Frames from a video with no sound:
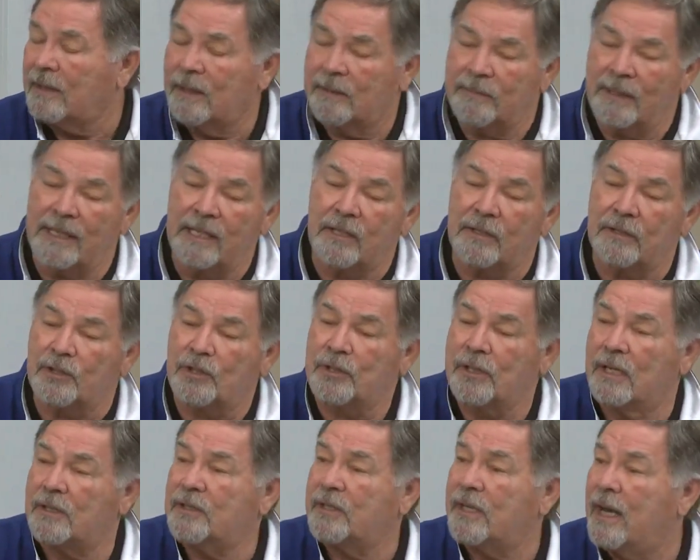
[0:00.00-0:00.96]
He could
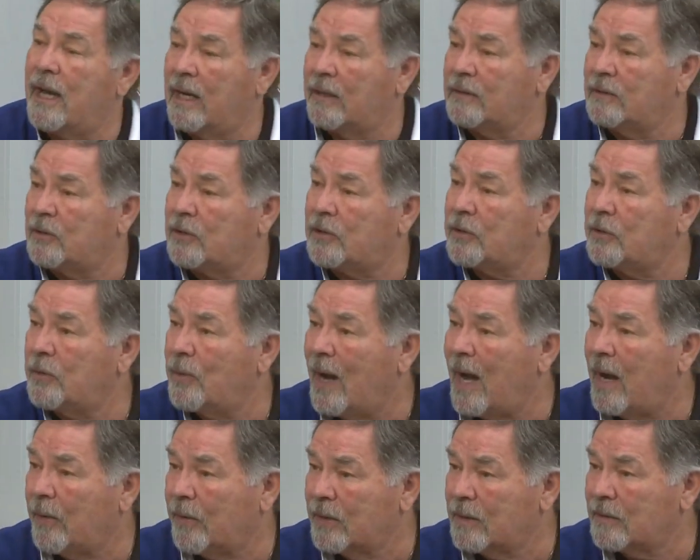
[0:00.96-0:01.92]
shut you out in 2
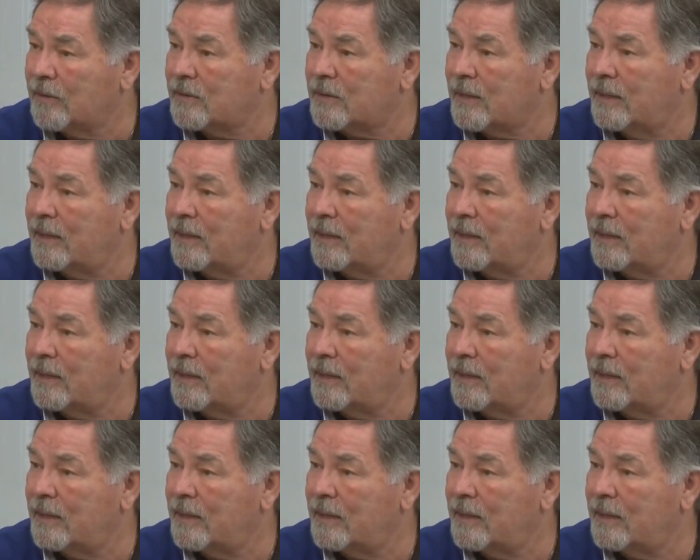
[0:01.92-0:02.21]
hours.